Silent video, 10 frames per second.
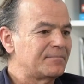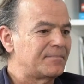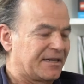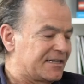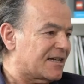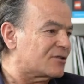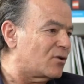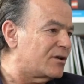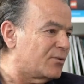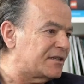But it's
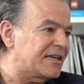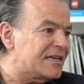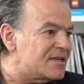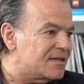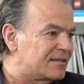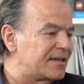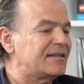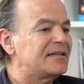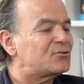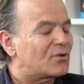actually what they need. They
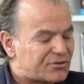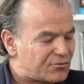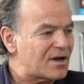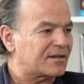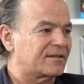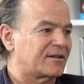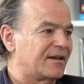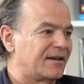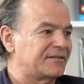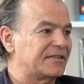need to attract
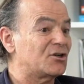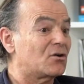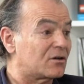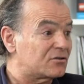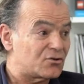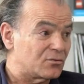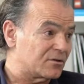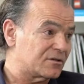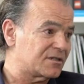the young consumers.